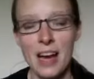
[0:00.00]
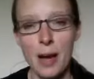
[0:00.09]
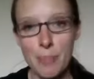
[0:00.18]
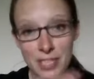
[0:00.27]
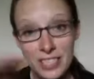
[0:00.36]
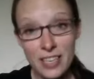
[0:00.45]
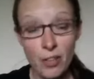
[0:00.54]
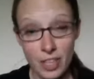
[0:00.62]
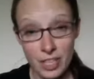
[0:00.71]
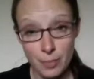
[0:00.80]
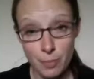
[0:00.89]
up until
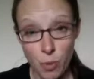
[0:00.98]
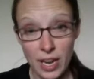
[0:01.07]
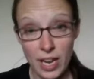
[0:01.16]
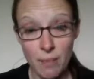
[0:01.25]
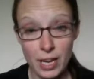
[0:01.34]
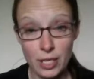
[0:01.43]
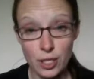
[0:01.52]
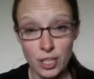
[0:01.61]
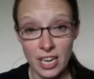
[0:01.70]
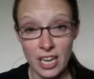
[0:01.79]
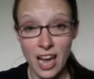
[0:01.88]
this point in my
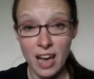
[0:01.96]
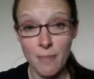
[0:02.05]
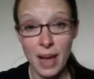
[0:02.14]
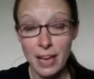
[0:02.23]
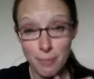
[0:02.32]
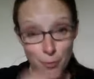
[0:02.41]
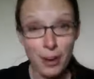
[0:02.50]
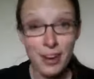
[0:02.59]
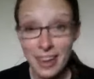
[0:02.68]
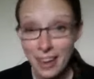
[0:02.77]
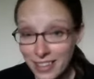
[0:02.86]
journey, I had been
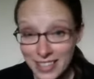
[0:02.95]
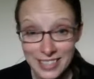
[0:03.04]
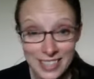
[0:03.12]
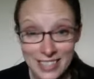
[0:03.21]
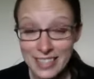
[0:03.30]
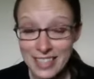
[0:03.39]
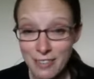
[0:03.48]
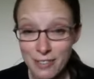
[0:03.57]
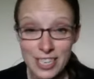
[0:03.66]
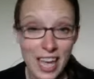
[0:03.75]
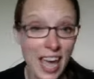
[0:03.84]
working out consistently
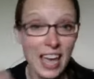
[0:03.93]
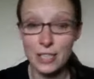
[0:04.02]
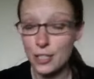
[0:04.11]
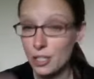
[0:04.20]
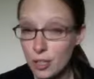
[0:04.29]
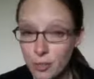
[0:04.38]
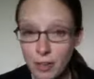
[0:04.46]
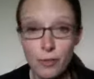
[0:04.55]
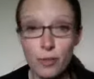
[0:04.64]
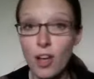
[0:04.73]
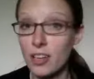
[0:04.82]
every day and doing my
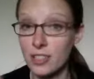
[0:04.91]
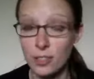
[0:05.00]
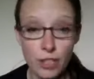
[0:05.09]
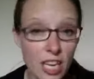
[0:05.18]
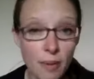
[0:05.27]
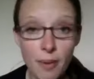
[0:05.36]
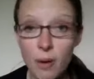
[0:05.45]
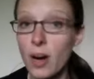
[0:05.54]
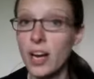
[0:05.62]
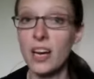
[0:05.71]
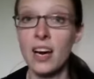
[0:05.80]
food logs and drinking my
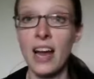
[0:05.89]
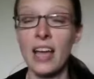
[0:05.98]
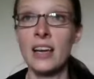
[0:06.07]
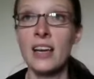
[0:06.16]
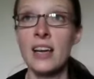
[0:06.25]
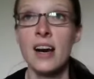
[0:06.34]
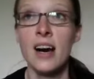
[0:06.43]
water and